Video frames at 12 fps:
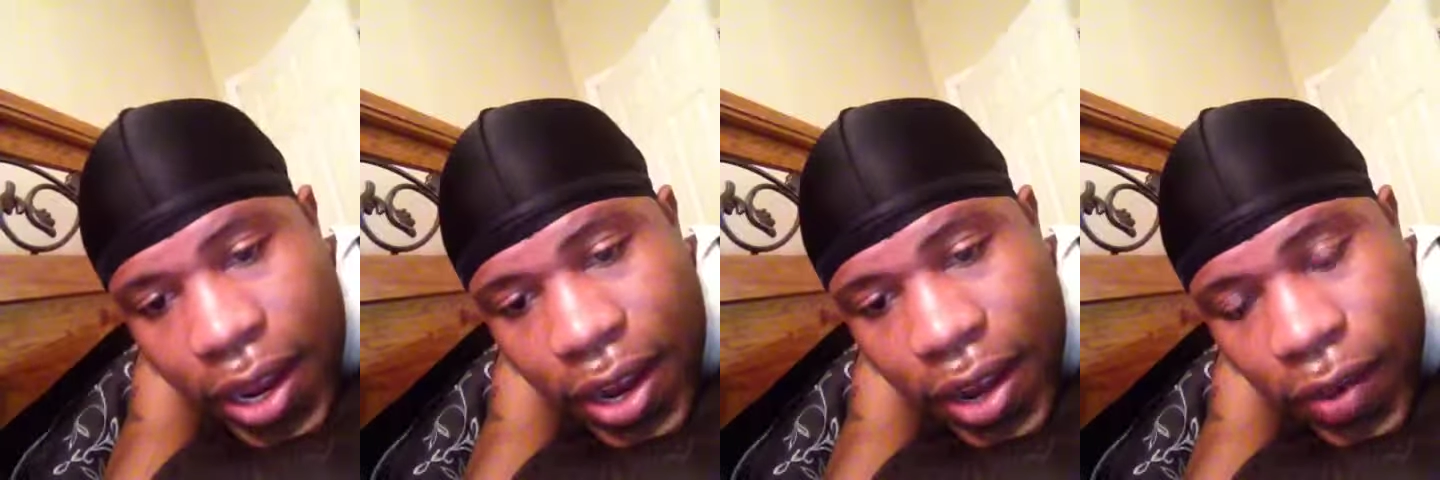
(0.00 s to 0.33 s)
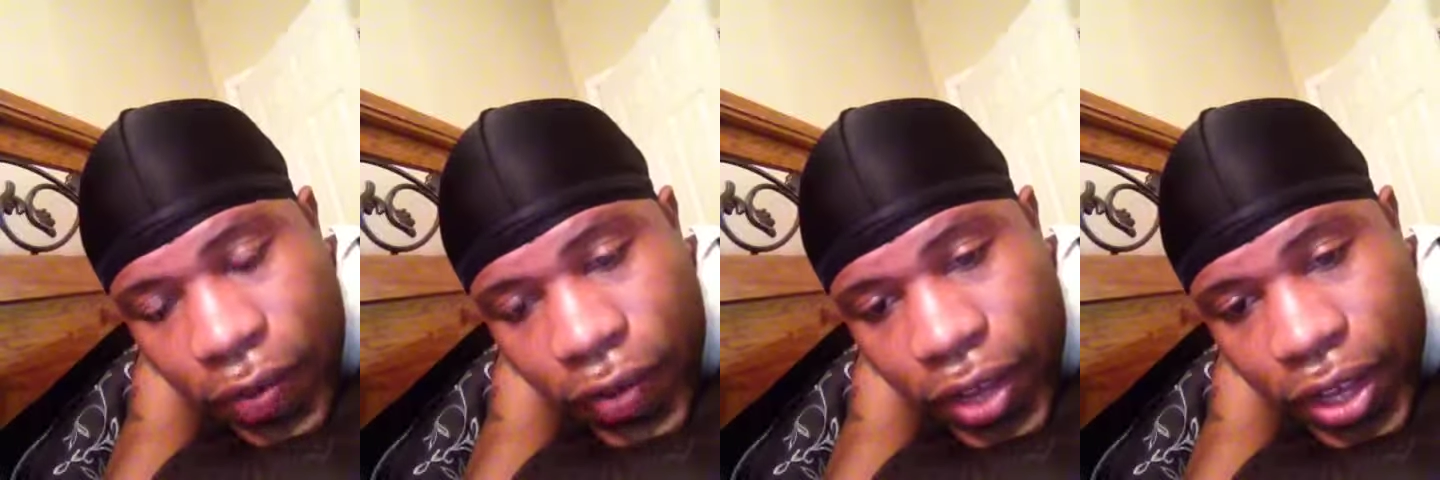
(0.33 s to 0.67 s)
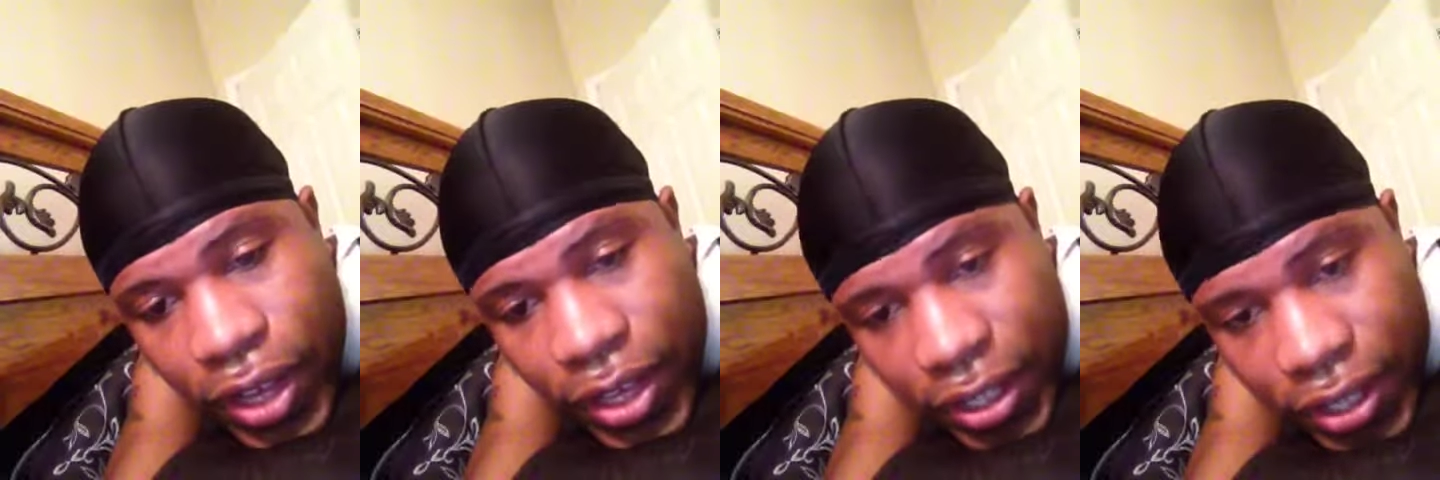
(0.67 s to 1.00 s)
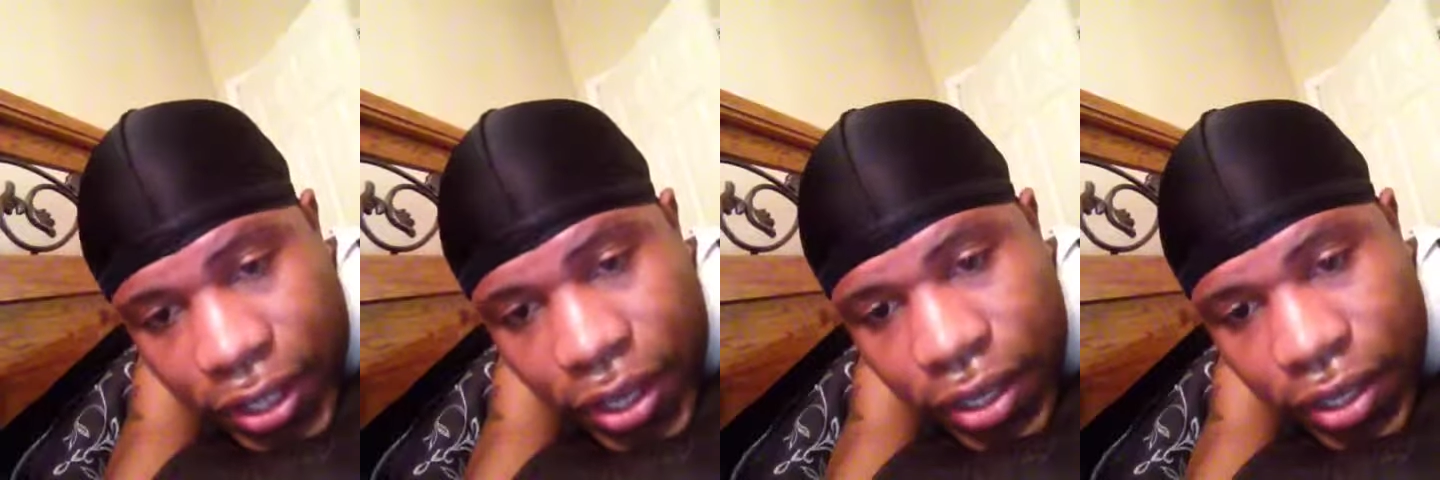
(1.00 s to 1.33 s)
Don't forget
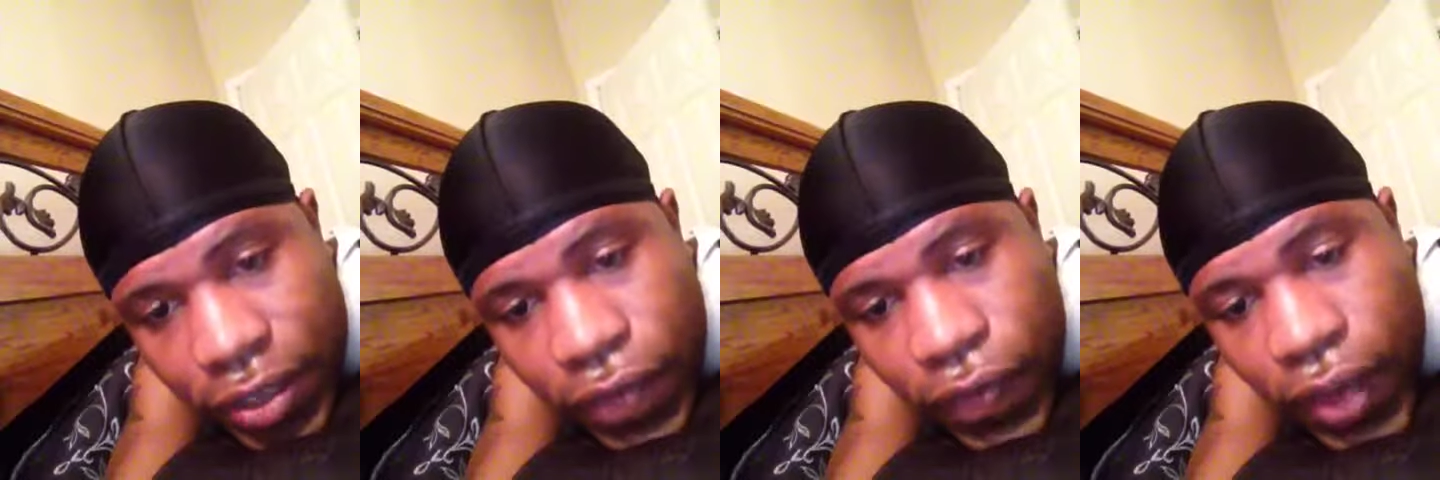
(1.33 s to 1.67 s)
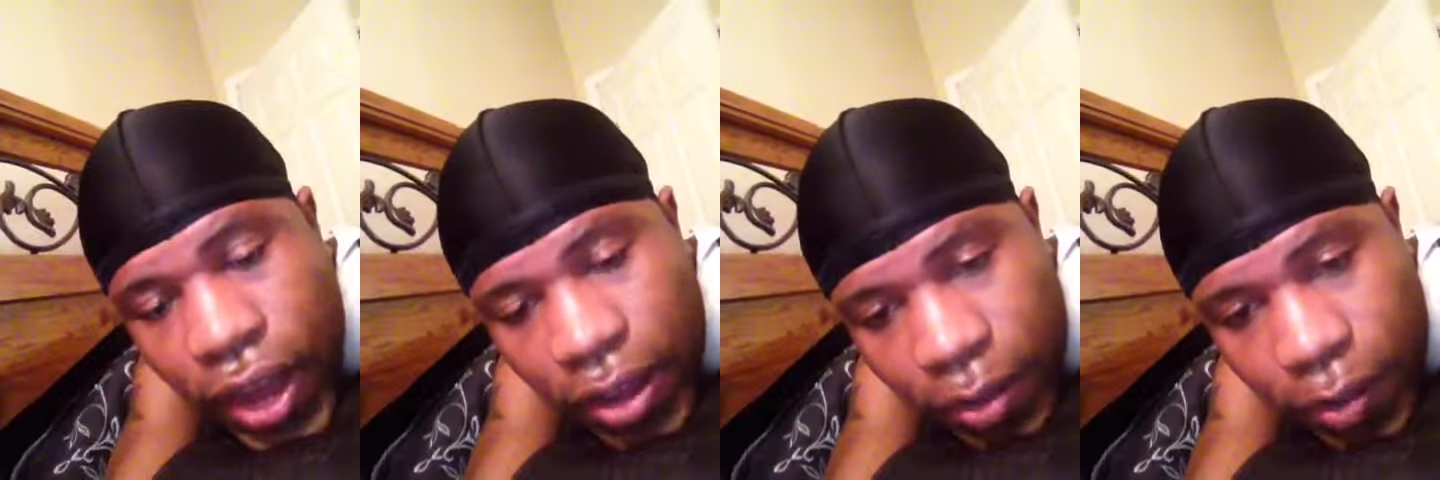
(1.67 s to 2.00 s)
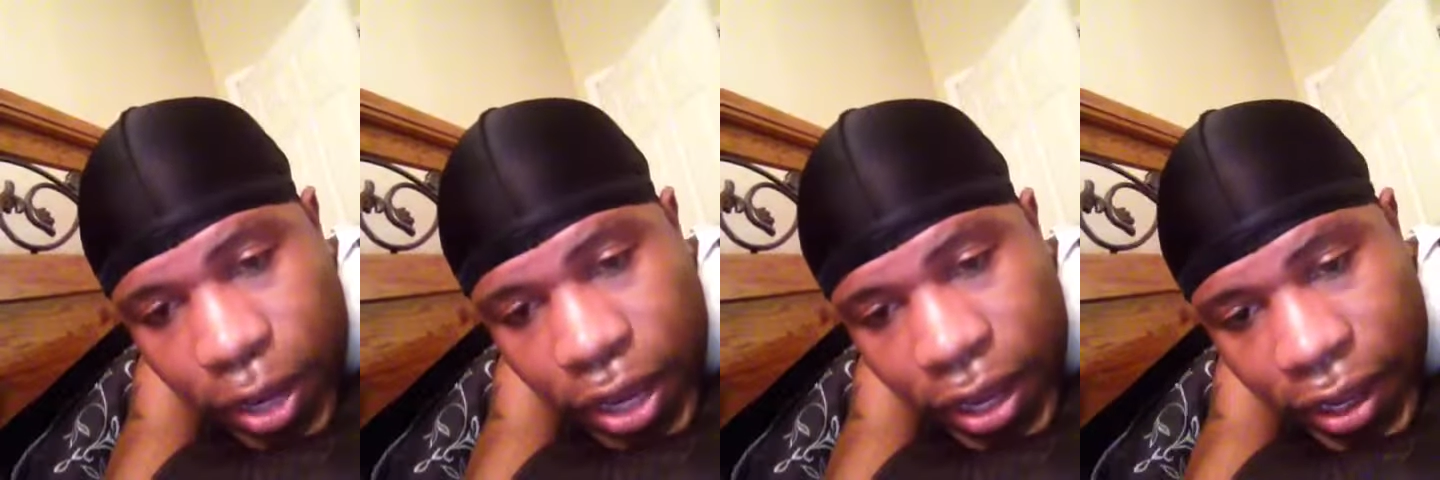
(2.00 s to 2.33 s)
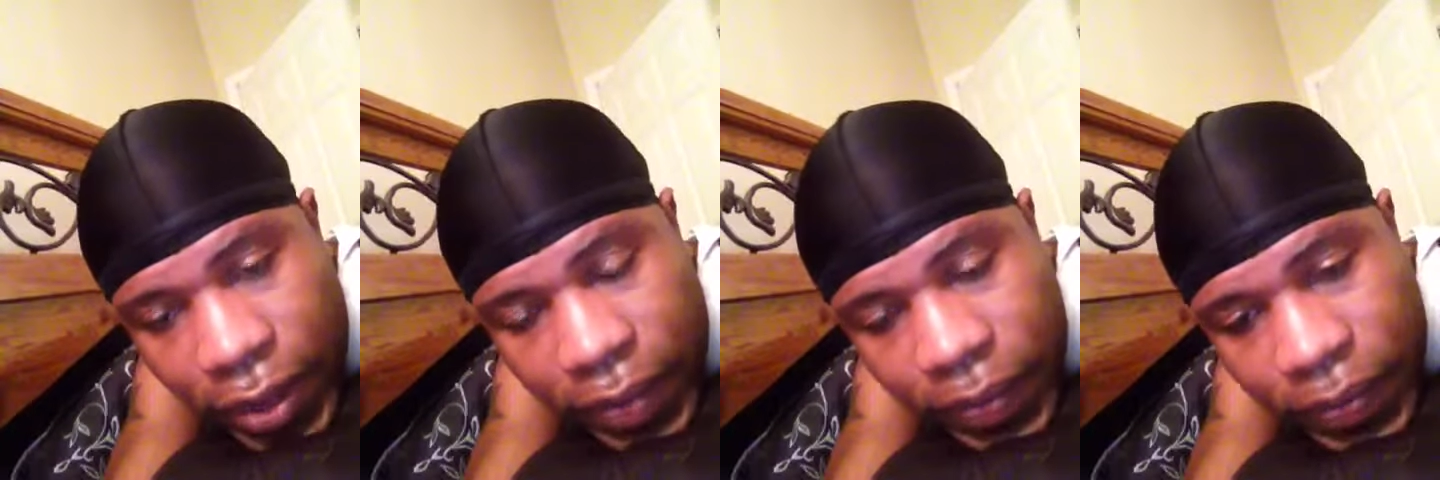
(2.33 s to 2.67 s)
to follow me.